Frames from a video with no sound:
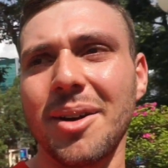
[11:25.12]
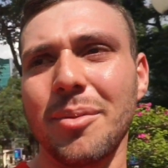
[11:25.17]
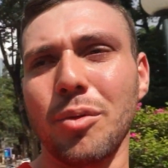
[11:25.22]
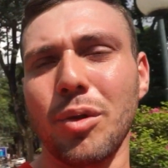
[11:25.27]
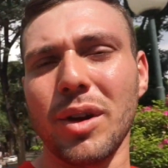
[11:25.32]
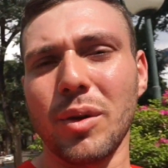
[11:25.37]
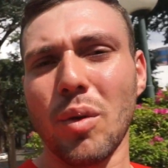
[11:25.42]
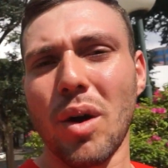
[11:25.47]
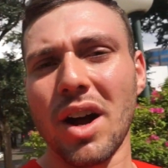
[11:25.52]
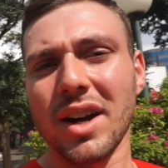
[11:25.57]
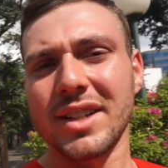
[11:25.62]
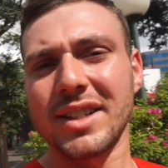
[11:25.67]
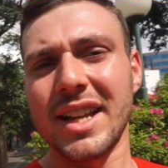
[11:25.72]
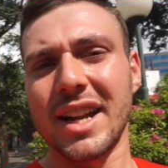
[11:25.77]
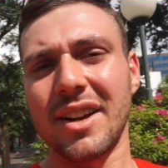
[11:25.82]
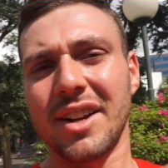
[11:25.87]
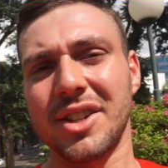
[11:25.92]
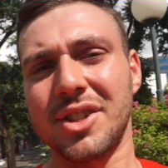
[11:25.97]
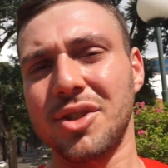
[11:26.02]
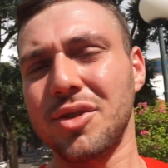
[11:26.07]
We walked
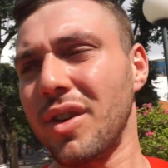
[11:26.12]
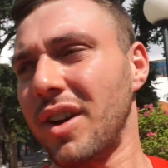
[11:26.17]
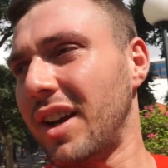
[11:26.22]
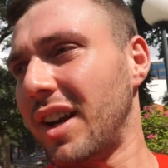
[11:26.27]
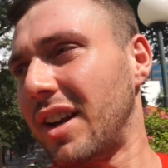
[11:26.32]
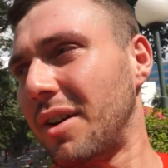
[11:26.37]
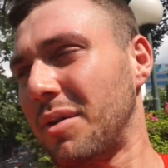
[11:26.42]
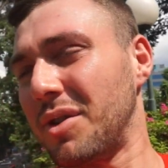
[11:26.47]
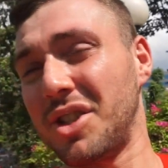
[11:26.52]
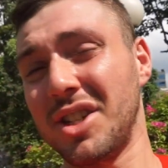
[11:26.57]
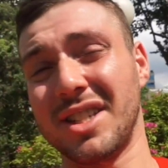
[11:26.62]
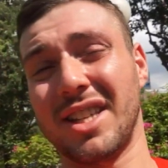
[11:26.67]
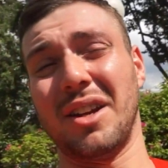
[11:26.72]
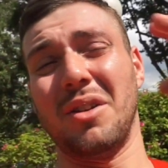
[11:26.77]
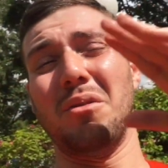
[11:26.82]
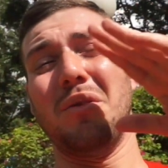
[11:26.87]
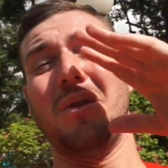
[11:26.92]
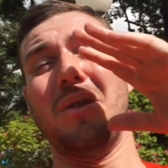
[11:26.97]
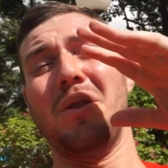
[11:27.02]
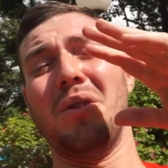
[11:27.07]
down a street and it was just
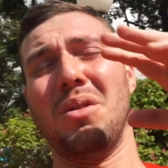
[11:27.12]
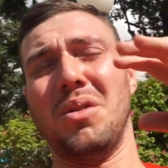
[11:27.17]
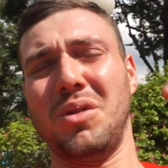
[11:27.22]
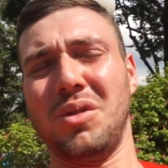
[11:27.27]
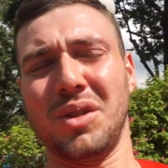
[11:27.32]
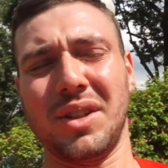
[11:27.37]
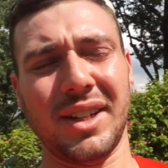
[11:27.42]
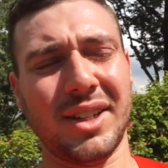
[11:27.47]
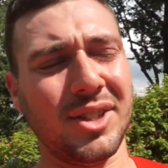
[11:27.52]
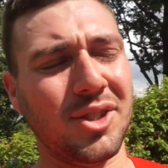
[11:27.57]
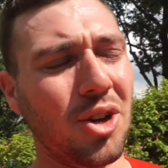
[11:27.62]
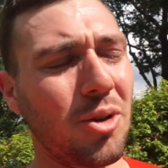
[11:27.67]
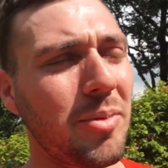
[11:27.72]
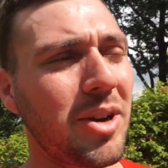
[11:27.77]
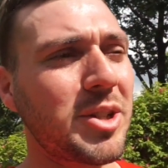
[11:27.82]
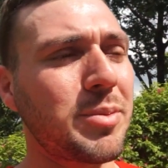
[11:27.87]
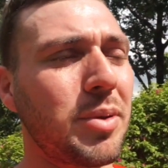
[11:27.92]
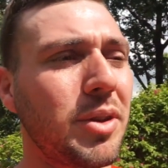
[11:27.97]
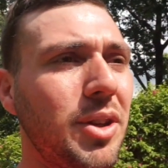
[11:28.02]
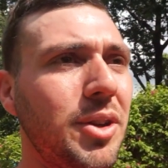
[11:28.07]
like, whoa, like so
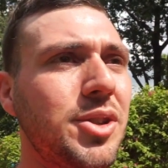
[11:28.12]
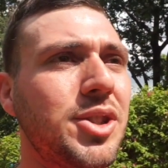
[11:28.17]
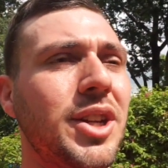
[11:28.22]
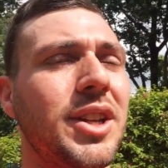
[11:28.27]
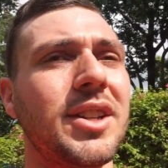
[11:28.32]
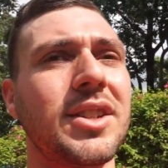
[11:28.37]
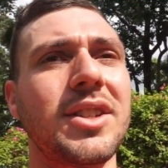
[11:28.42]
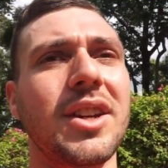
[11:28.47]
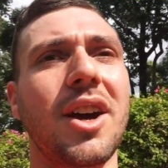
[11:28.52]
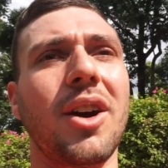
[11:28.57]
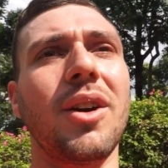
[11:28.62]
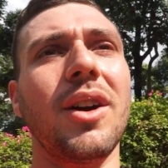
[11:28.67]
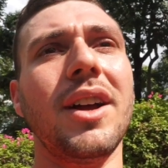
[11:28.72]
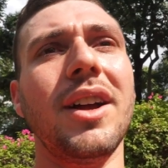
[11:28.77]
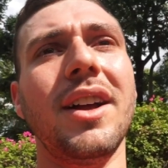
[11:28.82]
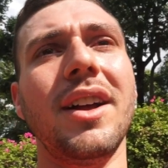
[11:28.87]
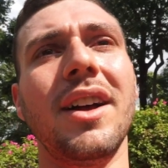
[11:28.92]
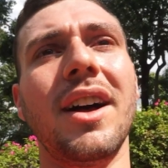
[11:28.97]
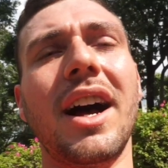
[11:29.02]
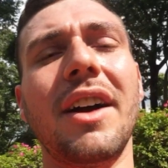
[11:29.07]
much pollution. So
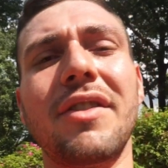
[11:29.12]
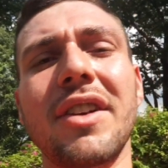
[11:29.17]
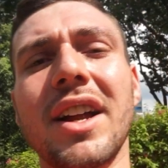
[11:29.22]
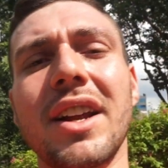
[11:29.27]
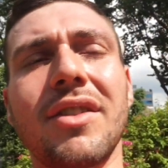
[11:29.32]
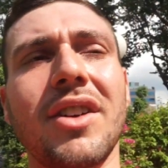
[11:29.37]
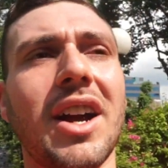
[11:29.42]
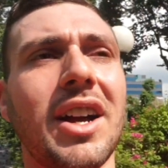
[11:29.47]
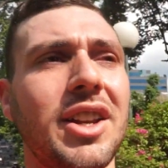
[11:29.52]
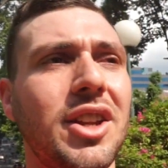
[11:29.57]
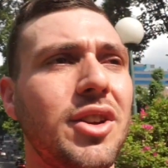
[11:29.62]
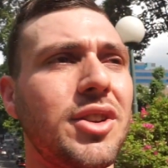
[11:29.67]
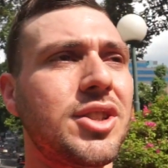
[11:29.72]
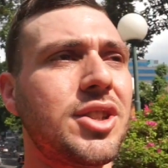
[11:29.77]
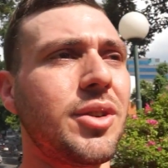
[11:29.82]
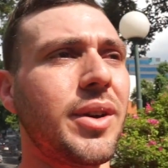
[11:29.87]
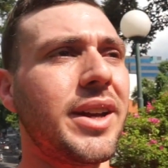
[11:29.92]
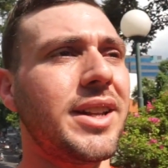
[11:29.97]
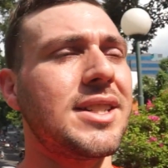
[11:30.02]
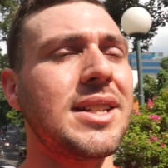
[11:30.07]
I've kind of gotten used
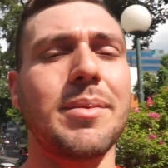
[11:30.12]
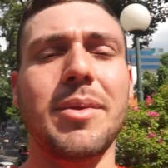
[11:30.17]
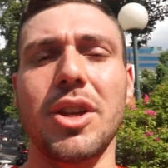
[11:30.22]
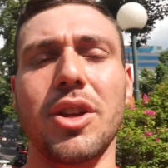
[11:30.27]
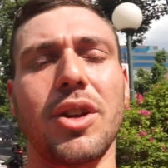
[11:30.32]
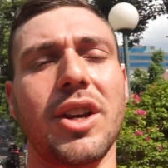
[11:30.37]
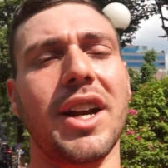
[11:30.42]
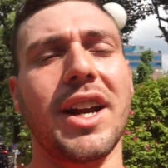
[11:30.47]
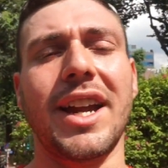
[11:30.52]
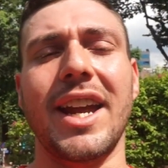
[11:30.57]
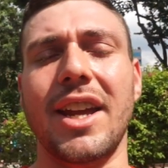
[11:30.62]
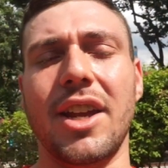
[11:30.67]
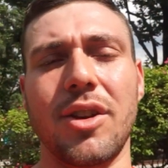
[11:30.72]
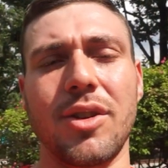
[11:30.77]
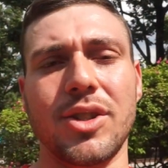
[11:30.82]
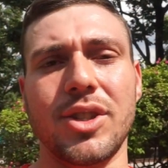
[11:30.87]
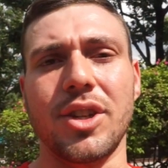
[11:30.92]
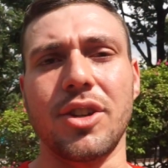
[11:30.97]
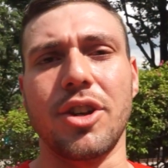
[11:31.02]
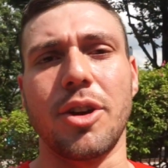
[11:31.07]
to it. It's something you're gonna get
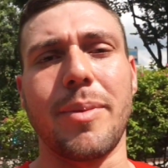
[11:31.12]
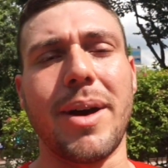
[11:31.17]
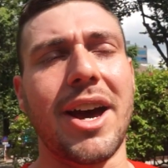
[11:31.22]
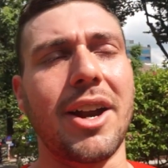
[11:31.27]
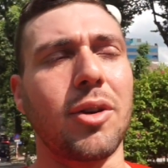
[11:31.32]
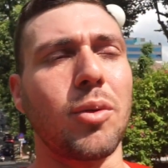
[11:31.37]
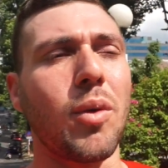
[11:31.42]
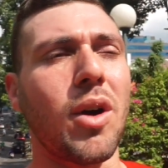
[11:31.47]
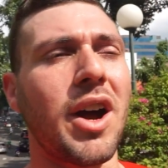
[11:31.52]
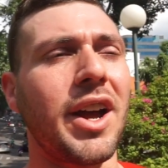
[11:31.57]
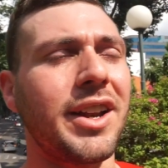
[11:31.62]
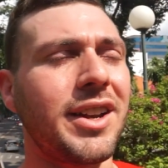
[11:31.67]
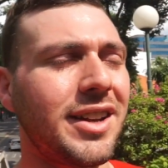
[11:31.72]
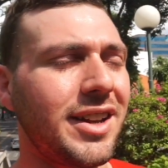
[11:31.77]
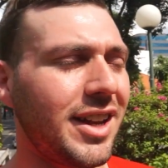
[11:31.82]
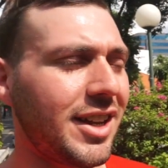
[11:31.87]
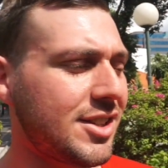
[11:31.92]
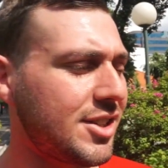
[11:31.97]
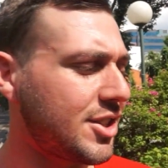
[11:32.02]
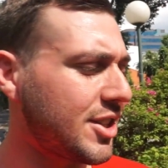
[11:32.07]
used to no matter what.
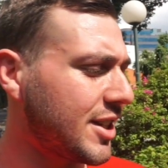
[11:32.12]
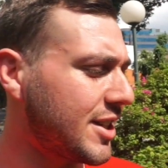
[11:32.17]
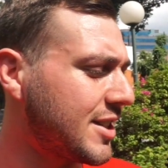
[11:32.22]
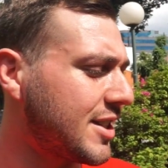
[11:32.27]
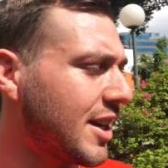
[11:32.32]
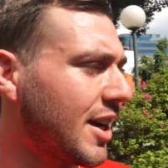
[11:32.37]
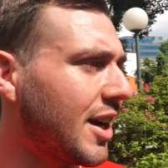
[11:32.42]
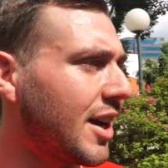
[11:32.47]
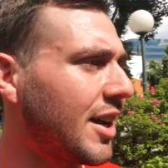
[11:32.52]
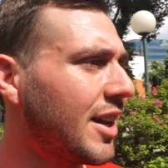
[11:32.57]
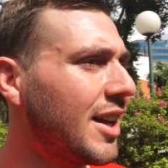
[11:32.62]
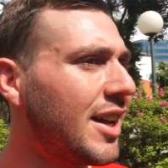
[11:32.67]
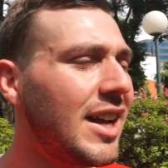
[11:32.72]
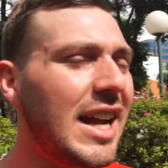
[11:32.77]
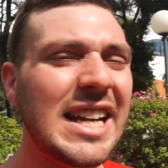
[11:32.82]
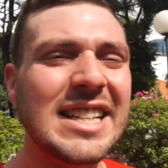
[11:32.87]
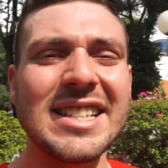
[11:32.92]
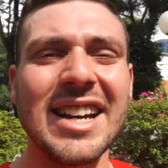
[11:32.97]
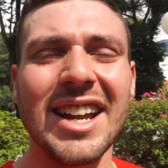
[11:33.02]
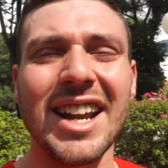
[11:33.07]
It's just,
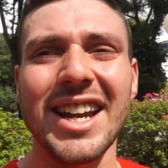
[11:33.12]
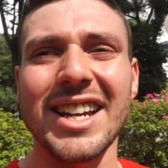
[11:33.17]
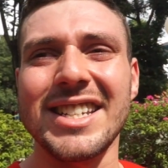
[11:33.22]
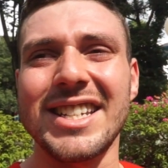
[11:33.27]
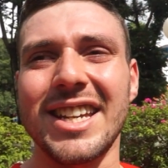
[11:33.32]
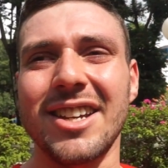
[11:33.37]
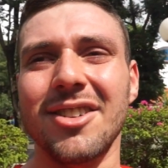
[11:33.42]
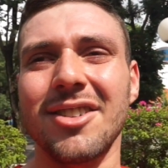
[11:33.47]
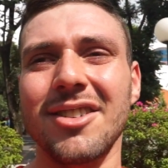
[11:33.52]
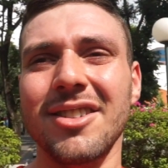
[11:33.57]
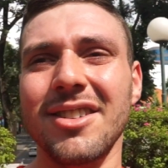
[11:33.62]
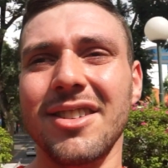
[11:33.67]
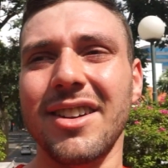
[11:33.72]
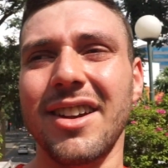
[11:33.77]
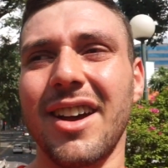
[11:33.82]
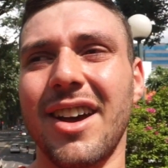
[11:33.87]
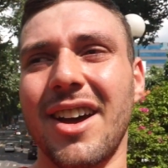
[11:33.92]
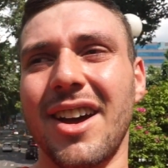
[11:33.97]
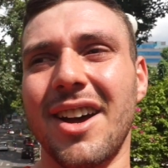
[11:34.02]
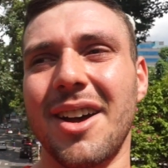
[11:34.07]
it's not ideal,
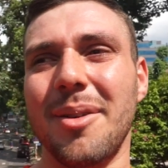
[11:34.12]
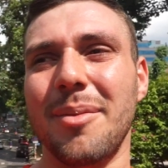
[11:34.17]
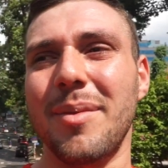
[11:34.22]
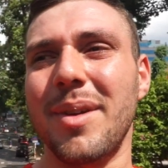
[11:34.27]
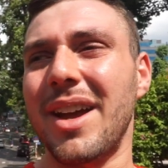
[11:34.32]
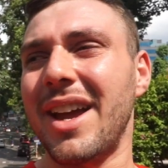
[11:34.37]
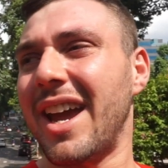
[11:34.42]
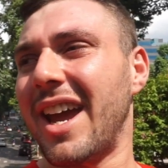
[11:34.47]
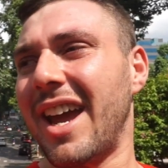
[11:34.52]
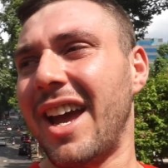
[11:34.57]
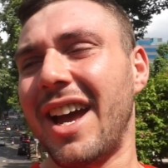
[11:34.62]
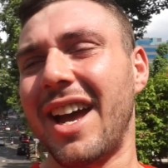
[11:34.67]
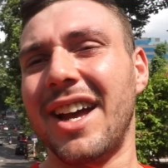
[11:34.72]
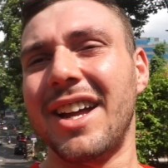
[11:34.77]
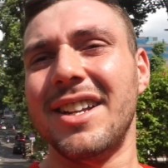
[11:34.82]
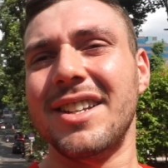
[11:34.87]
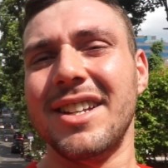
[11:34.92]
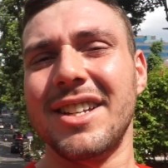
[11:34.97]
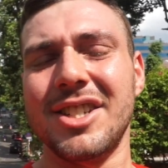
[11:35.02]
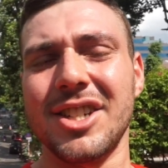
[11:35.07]

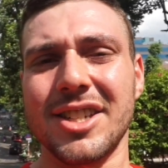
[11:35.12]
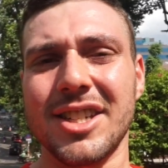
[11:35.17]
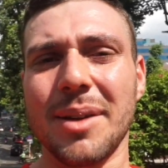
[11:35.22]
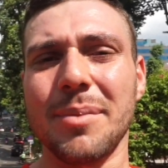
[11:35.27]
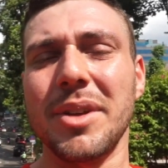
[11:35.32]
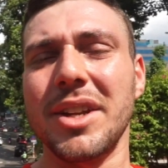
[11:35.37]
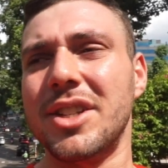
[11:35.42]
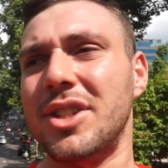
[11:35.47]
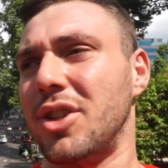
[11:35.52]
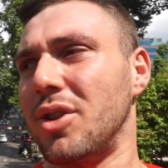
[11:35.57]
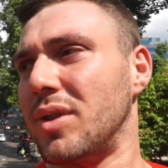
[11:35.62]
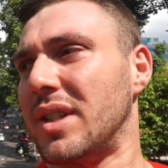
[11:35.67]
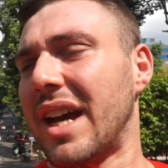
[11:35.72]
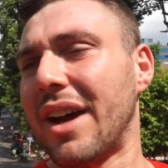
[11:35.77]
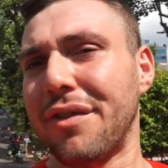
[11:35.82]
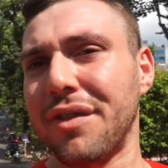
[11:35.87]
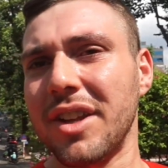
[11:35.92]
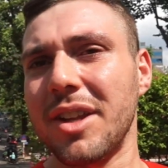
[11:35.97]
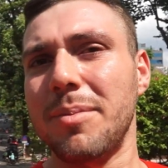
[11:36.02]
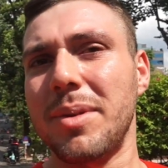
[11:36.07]
and it's just something to
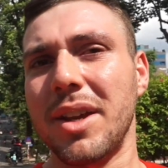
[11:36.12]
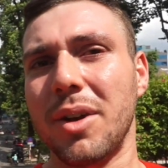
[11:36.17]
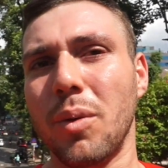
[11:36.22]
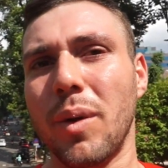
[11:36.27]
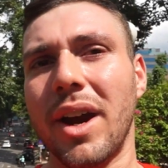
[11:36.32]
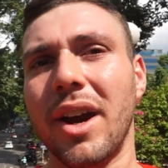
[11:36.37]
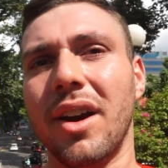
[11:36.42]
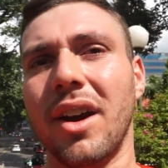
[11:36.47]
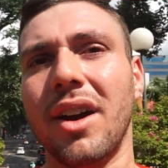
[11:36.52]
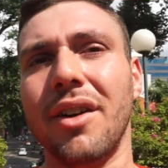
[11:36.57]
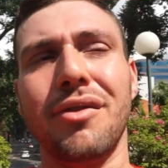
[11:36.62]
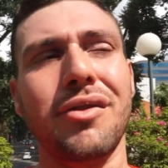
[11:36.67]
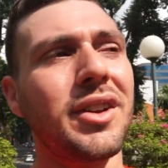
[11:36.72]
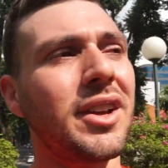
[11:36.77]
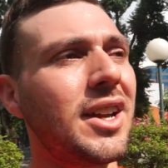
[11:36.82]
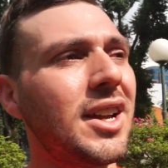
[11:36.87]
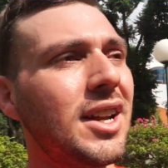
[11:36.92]
definitely be aware of.